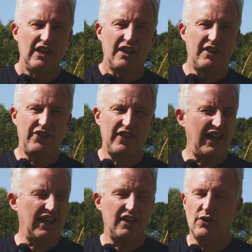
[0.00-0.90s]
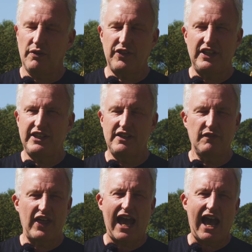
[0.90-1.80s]
they're not thinking
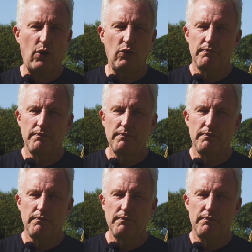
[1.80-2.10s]
of the how.